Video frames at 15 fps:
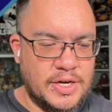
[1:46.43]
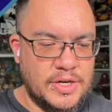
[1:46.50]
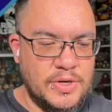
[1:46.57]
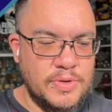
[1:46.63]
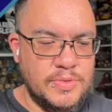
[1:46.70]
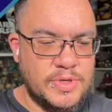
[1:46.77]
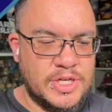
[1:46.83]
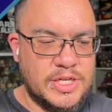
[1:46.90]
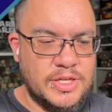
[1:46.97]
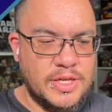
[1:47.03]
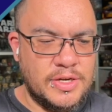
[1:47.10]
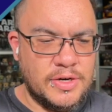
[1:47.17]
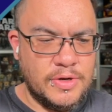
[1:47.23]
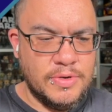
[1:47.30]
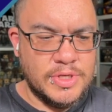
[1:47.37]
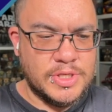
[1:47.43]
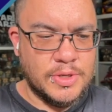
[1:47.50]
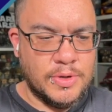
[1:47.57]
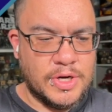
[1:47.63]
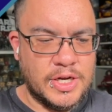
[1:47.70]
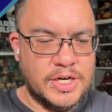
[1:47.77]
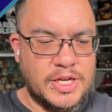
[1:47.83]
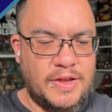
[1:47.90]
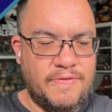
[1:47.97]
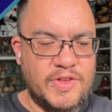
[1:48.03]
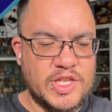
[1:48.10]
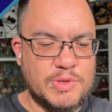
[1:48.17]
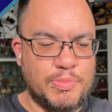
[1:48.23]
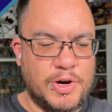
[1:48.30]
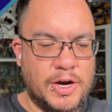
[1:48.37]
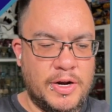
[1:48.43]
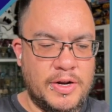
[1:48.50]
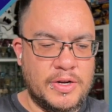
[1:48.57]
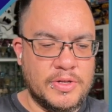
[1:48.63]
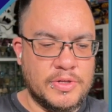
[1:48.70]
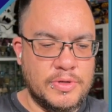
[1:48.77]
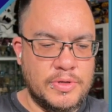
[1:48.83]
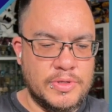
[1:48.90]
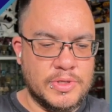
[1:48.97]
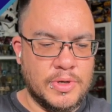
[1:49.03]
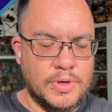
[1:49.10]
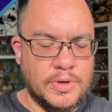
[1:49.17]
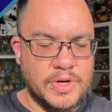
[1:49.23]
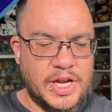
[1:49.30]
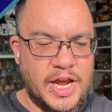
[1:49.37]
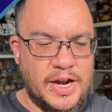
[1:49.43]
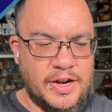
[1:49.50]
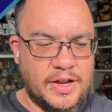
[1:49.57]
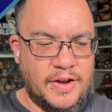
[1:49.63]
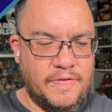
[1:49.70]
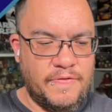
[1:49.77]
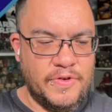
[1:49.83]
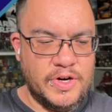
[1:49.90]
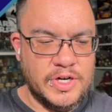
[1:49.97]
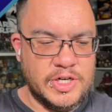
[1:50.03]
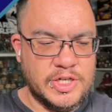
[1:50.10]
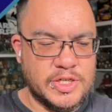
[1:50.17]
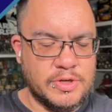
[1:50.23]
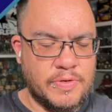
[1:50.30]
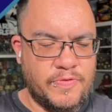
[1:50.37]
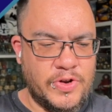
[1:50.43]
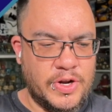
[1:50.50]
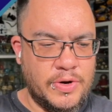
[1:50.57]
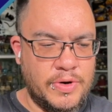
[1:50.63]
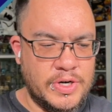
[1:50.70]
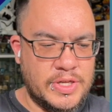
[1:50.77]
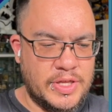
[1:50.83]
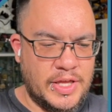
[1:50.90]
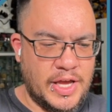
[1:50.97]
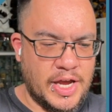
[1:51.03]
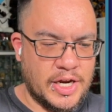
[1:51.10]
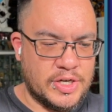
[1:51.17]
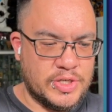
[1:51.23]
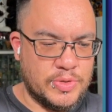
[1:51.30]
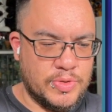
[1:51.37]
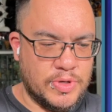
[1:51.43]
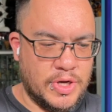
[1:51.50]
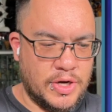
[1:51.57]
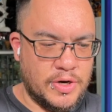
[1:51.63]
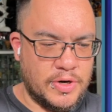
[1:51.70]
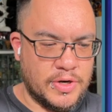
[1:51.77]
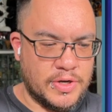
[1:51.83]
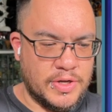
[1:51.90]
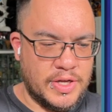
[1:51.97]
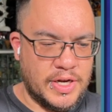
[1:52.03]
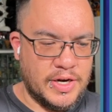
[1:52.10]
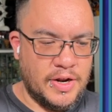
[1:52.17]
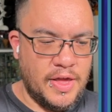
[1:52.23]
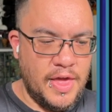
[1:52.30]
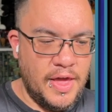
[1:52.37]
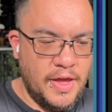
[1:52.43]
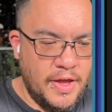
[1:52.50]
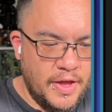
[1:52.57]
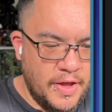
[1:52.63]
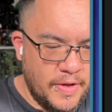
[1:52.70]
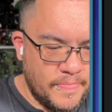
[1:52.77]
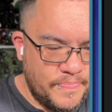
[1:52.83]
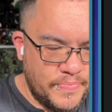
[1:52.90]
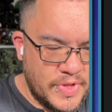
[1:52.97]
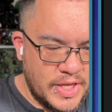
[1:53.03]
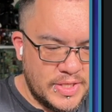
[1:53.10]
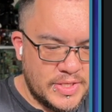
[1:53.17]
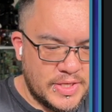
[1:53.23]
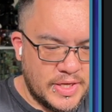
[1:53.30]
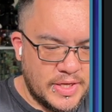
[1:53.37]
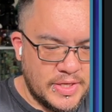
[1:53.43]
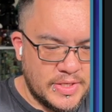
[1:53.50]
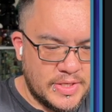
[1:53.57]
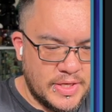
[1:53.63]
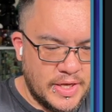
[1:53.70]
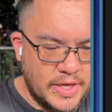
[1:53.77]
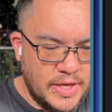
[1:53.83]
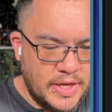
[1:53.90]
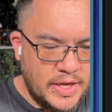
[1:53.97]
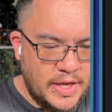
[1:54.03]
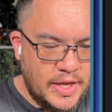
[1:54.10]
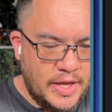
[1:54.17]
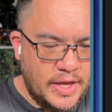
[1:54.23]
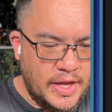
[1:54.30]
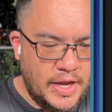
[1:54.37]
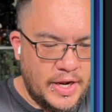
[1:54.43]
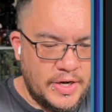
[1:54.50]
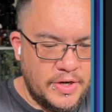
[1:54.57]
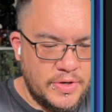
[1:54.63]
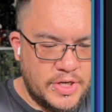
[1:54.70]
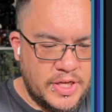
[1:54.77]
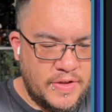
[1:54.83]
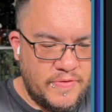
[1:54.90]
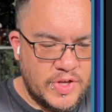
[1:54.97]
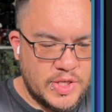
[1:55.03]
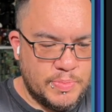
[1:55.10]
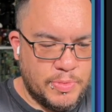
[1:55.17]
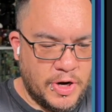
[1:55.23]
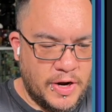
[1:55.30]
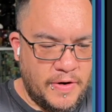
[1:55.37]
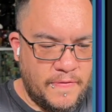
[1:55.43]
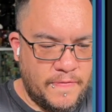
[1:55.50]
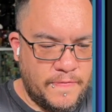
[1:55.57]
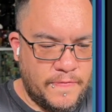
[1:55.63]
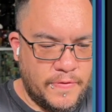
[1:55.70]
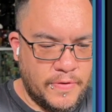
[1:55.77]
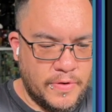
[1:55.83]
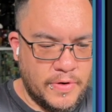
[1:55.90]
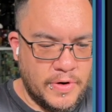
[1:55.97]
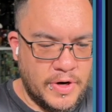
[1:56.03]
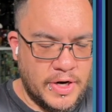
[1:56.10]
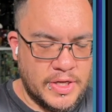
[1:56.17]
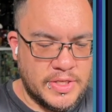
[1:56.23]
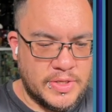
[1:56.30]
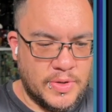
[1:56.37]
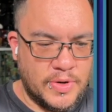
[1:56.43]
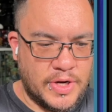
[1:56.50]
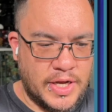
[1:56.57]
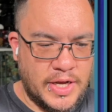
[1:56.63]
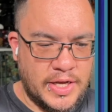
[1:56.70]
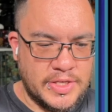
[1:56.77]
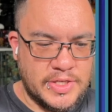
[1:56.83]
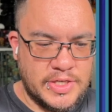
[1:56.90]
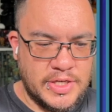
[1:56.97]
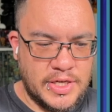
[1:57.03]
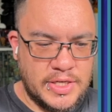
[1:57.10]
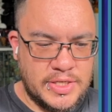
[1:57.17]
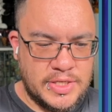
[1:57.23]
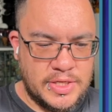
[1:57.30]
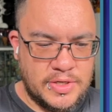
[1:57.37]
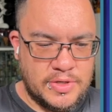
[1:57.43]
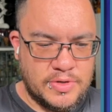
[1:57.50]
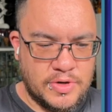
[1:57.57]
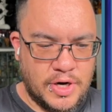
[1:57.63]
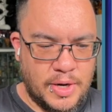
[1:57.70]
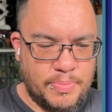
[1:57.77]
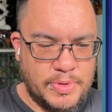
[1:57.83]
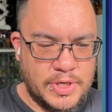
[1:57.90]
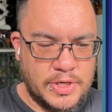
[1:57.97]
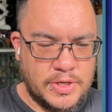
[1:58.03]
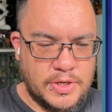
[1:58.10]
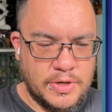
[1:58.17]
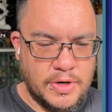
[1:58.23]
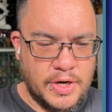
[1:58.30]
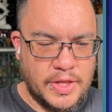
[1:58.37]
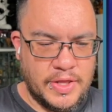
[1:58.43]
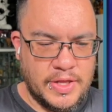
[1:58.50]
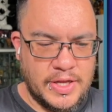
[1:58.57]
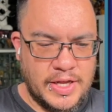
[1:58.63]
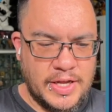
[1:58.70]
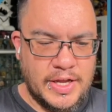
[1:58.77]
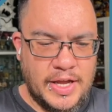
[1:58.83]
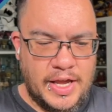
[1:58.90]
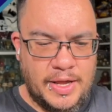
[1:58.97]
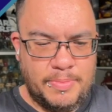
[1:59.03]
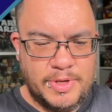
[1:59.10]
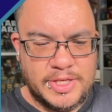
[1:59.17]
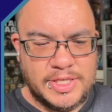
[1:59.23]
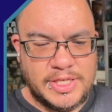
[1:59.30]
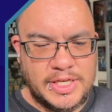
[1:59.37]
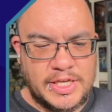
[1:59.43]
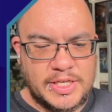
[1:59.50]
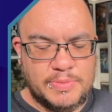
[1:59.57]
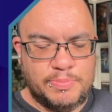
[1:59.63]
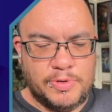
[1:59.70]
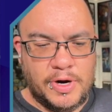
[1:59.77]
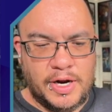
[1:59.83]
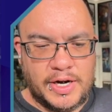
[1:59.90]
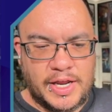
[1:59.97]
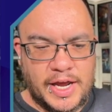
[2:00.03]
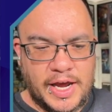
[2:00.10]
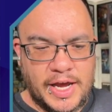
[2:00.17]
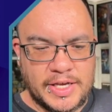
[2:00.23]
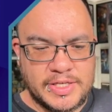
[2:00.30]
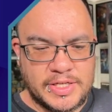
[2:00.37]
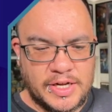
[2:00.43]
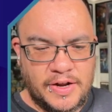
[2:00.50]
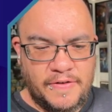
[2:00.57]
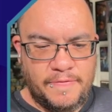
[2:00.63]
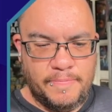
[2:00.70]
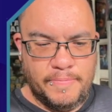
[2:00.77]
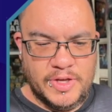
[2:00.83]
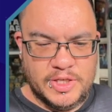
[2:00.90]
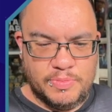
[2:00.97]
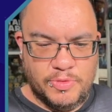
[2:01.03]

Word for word: new Ahsoka TV spot includes old Anakin footage. So if we go into the actual article here, it says a new TV spot for Ahsoka has just dropped during the ABC's broadcast of Miss